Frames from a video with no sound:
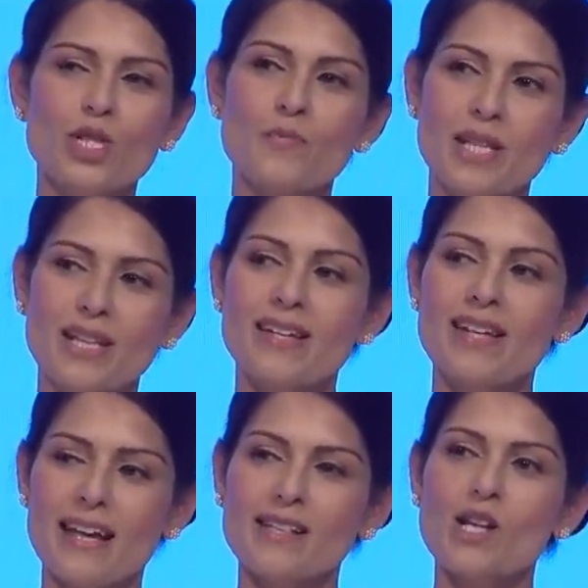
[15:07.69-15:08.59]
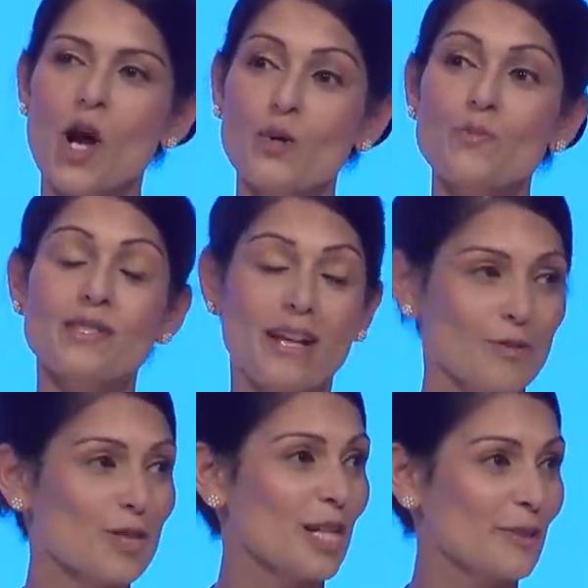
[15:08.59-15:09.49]
to be their next Home
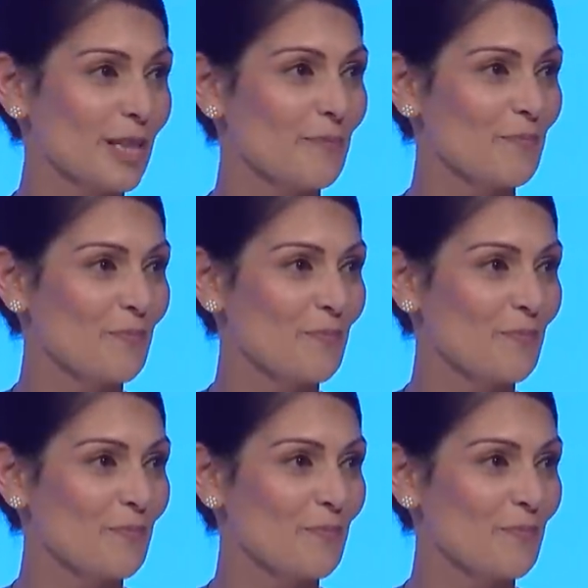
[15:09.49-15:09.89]
Secretary.